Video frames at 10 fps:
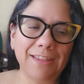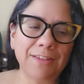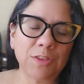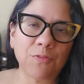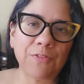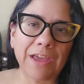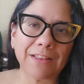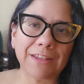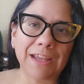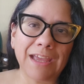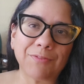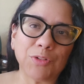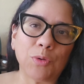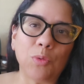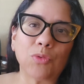the fact that I have
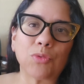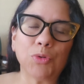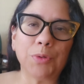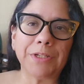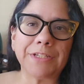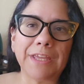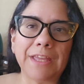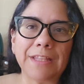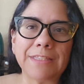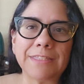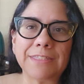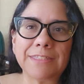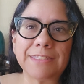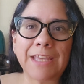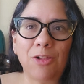to go through it and
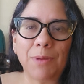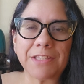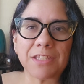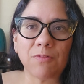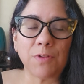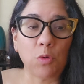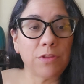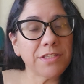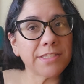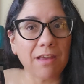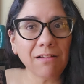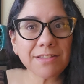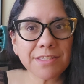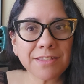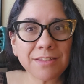tell myself, no, this
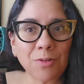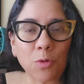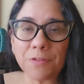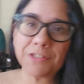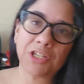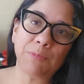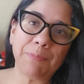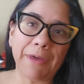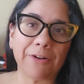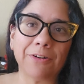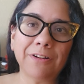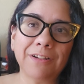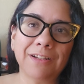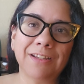sucks, or this could be better,